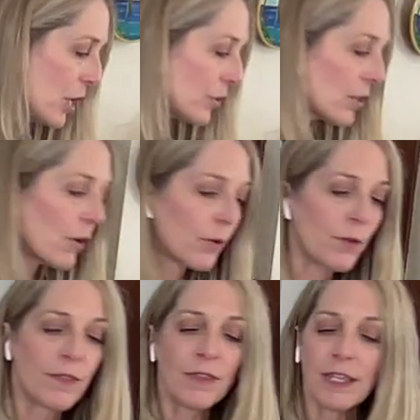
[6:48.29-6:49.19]

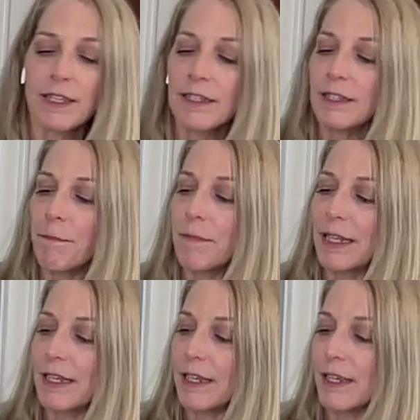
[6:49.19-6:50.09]
So these
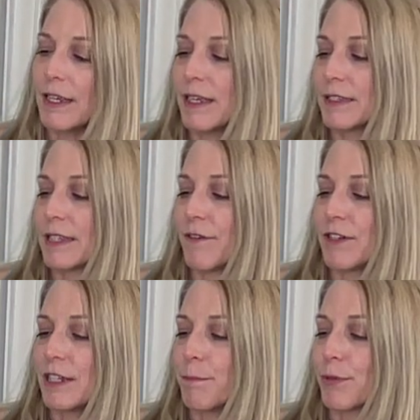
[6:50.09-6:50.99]
mini
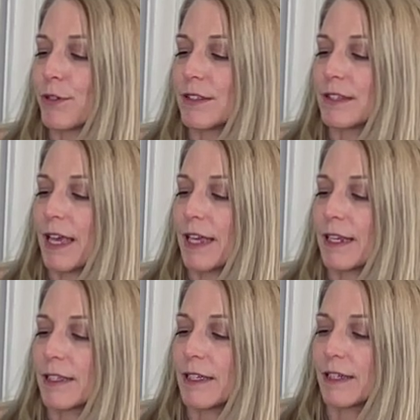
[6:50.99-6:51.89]
70%
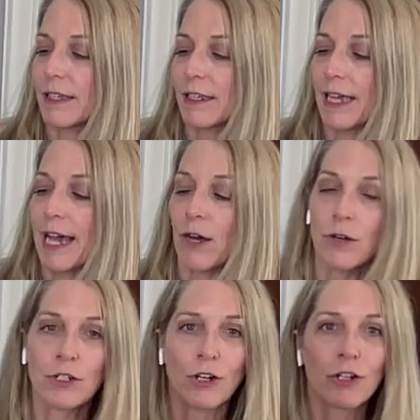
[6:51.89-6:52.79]

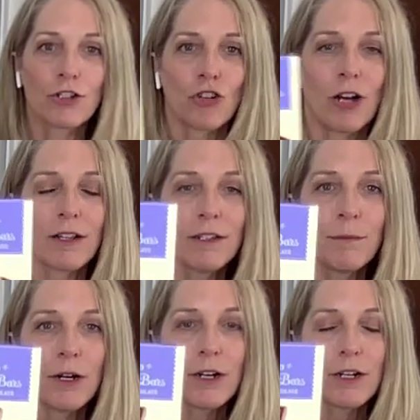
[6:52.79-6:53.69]
cacao dark
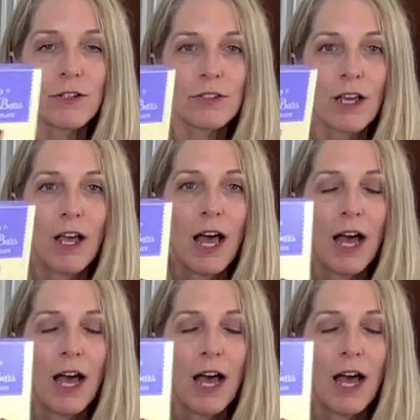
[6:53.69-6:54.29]
chocolate bars,